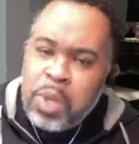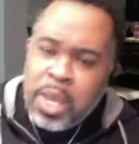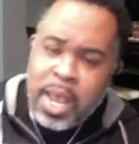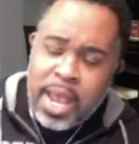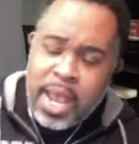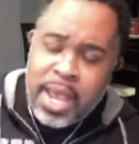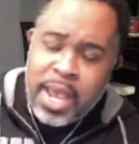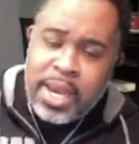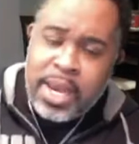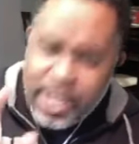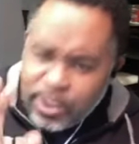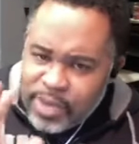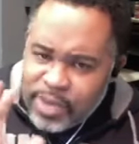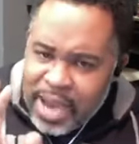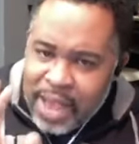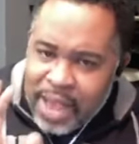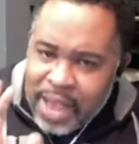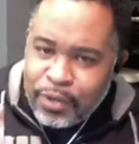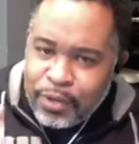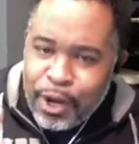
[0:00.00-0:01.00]
And here's what
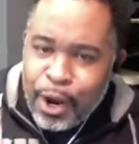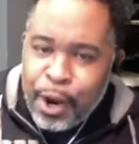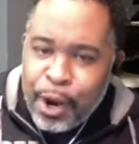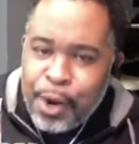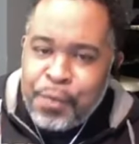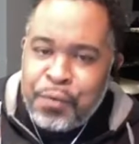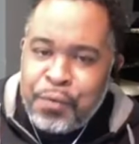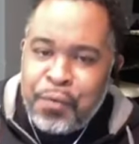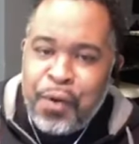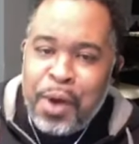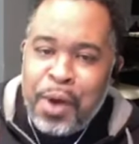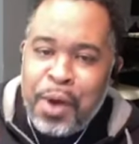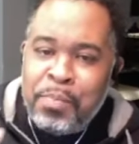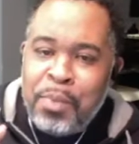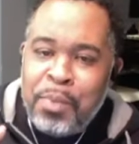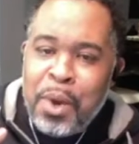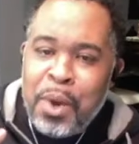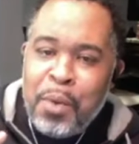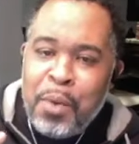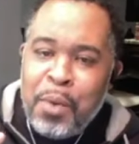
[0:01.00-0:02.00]
I've learned
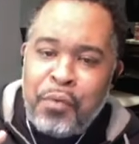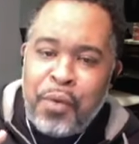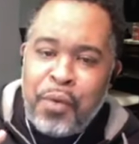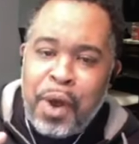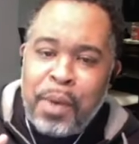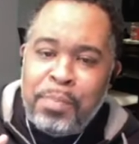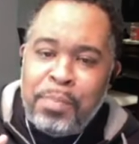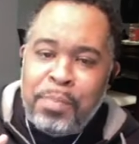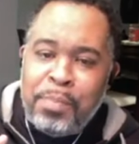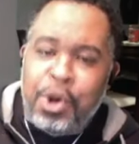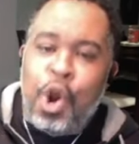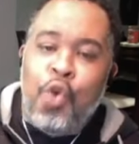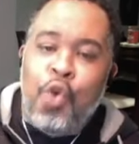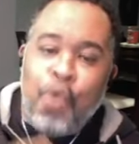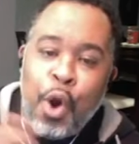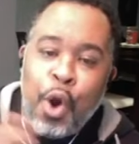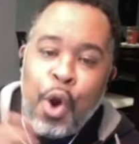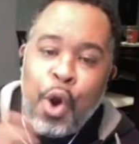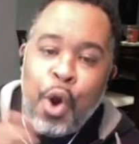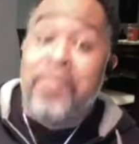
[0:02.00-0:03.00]
from from the
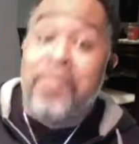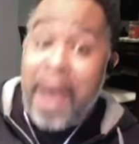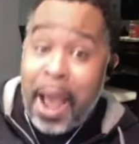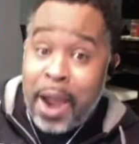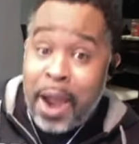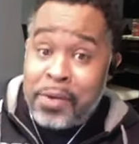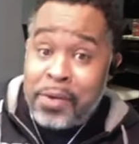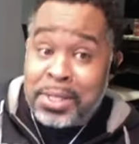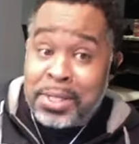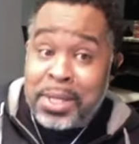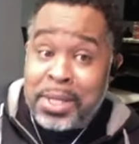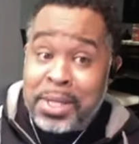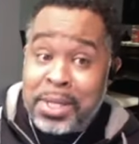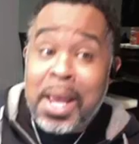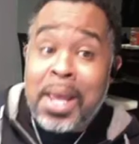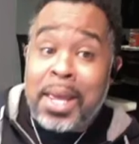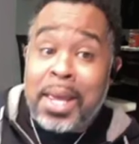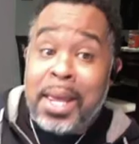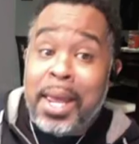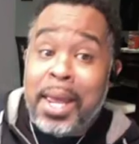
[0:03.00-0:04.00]
coronavirus. And
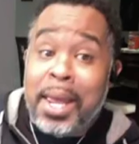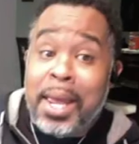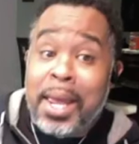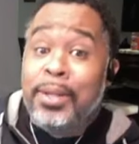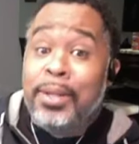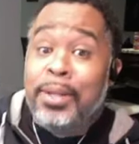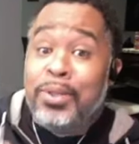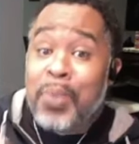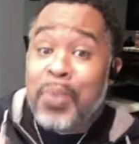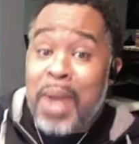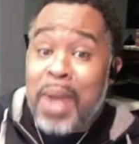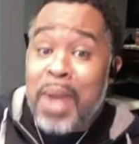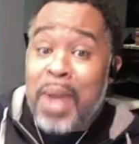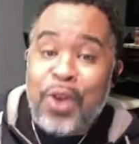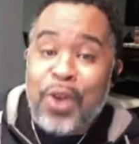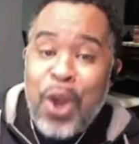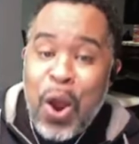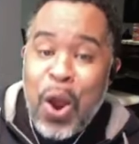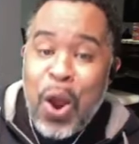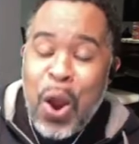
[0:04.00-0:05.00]
here's what I've
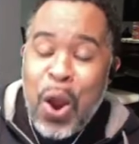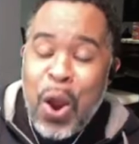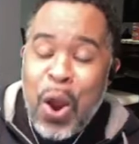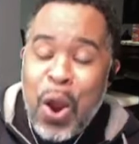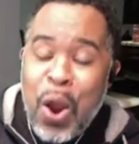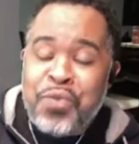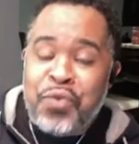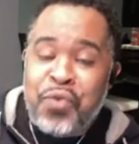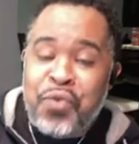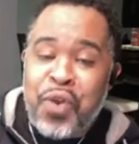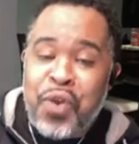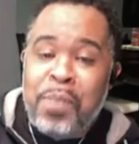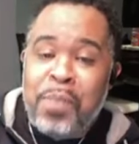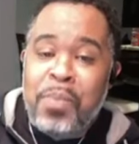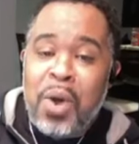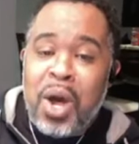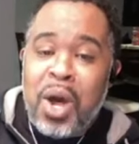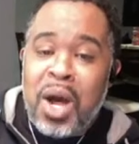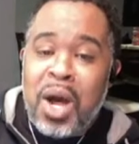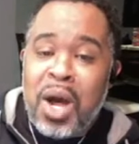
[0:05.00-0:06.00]
learned
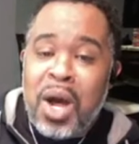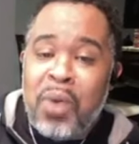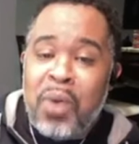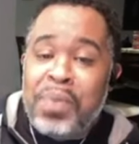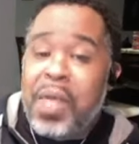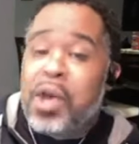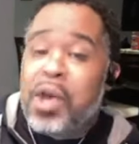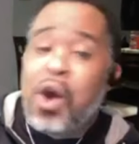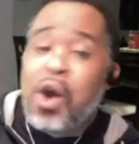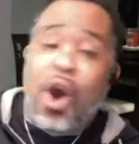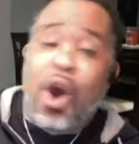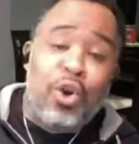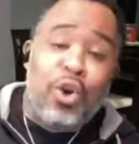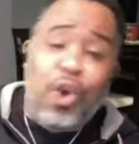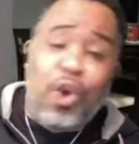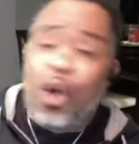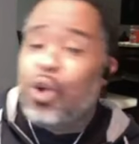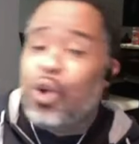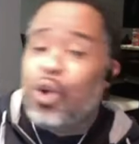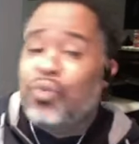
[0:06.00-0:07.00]
from uh, what they call
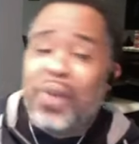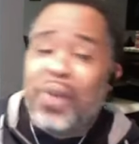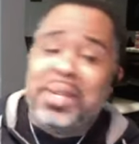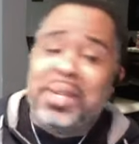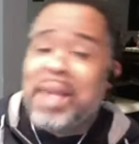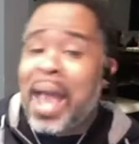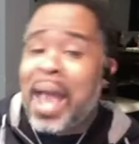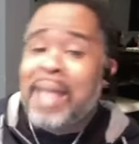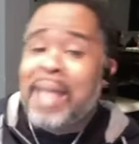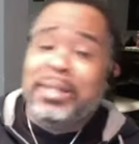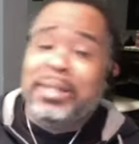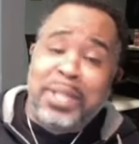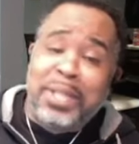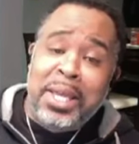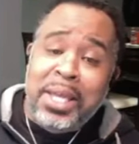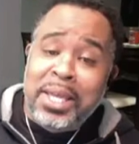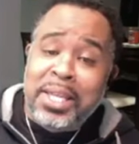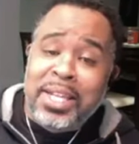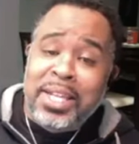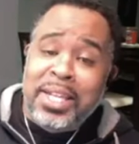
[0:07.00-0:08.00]
COVID
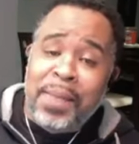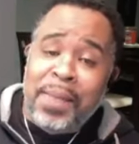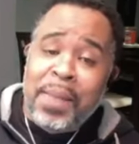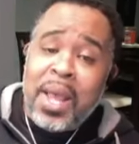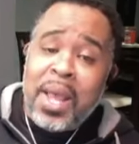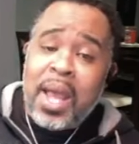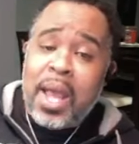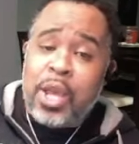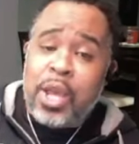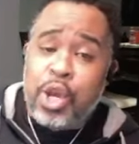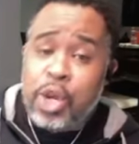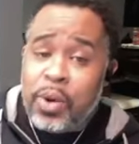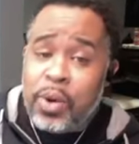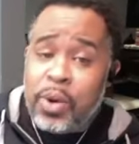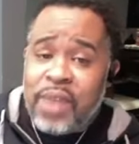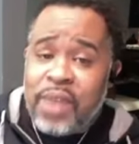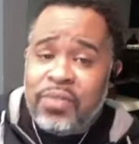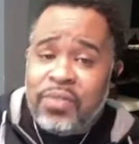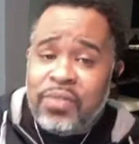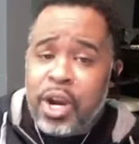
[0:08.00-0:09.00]
19. Uh, you know
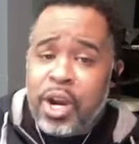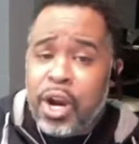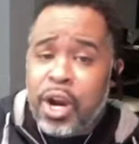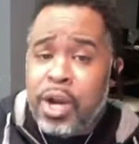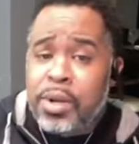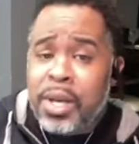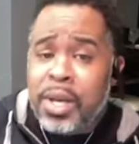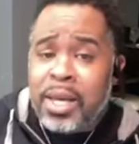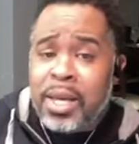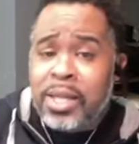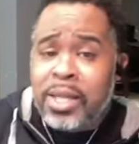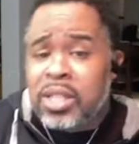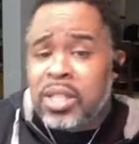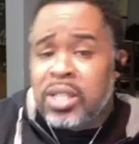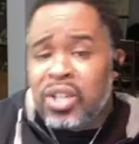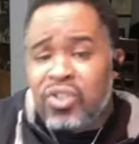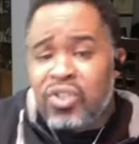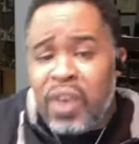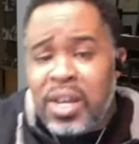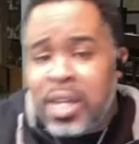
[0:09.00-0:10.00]
what I've learned? It's the
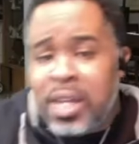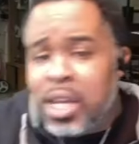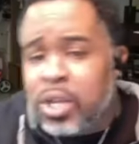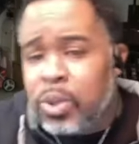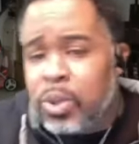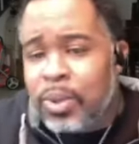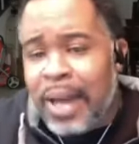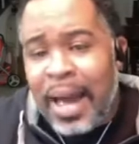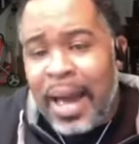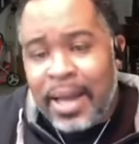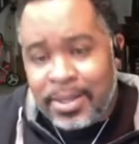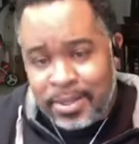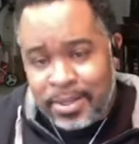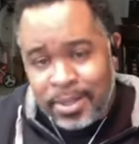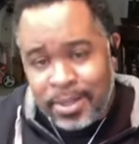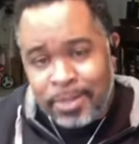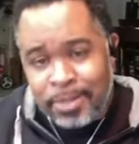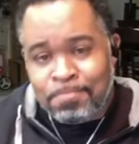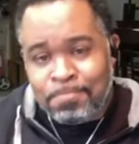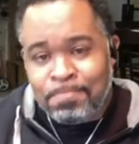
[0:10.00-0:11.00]
great equalizer.
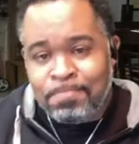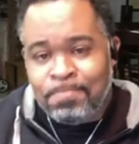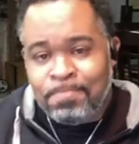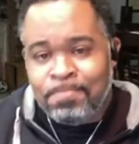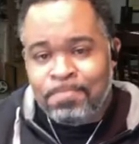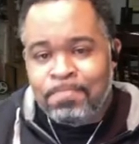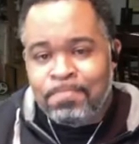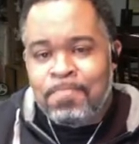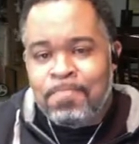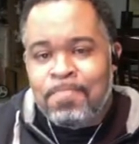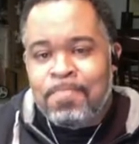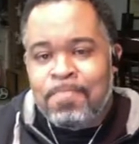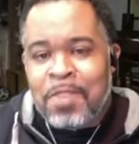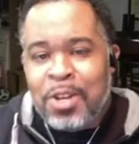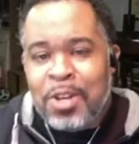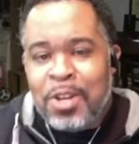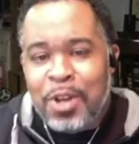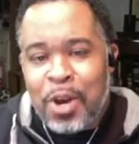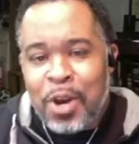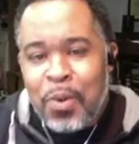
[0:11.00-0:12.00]

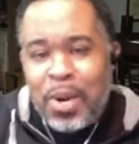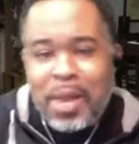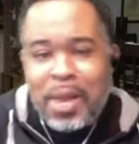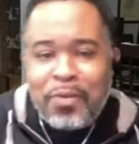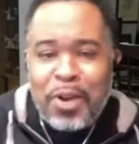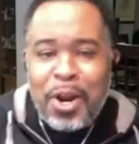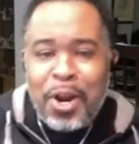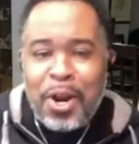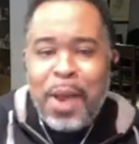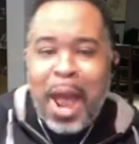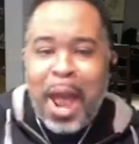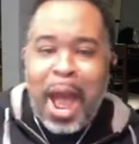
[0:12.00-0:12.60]
You know what I've learned?